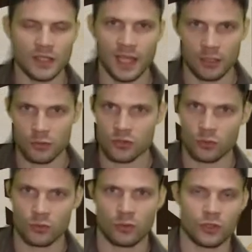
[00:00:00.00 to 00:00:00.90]
nylon
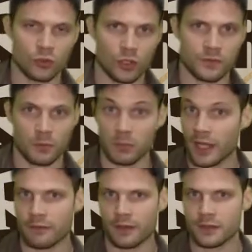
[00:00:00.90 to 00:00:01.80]
sw swords from
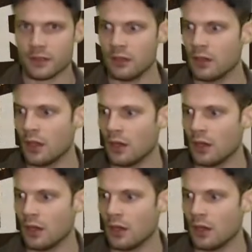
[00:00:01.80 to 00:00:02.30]
Black Fencer,